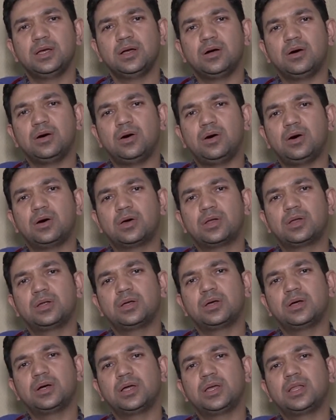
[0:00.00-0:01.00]

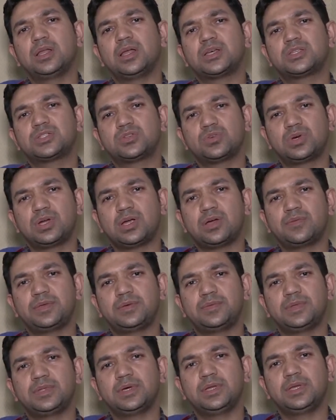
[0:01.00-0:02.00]
or
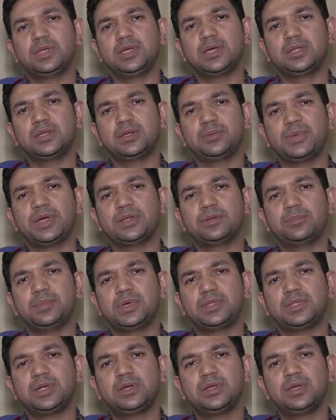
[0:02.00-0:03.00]
elastography with any other
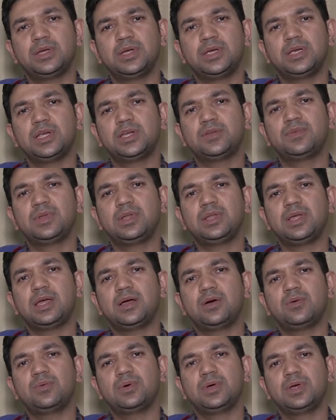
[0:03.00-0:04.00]
method, it will
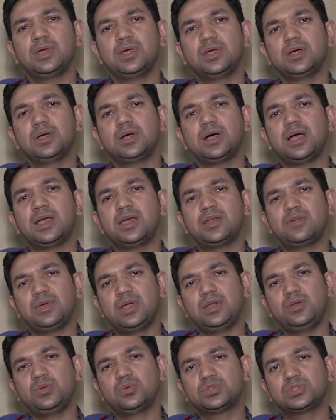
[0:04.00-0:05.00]
have higher
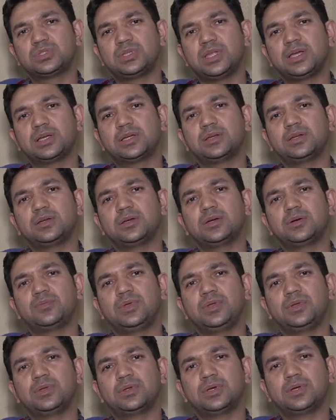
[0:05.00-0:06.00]
values. Like
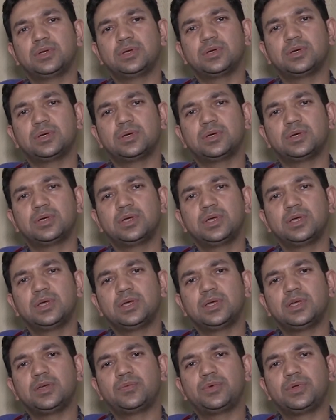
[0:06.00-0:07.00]

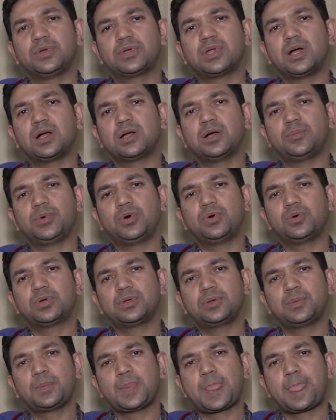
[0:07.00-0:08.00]
if we talk about
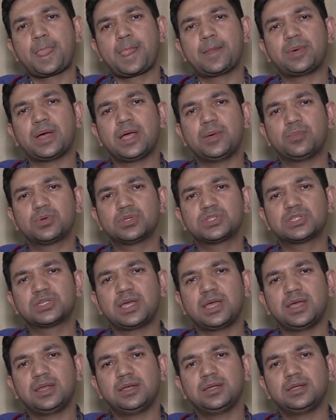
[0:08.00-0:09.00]

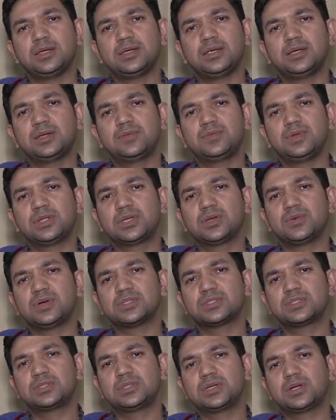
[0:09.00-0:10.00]
fibroscan, it will give
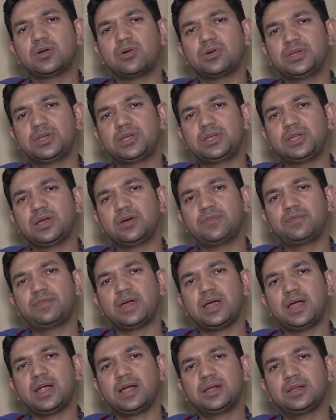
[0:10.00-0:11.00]
us the quantity of
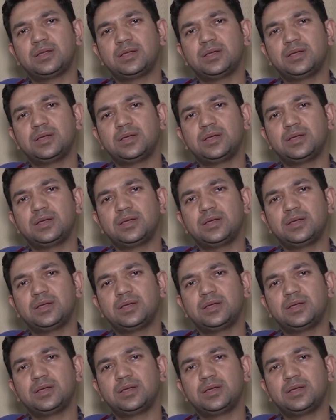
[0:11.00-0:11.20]
fat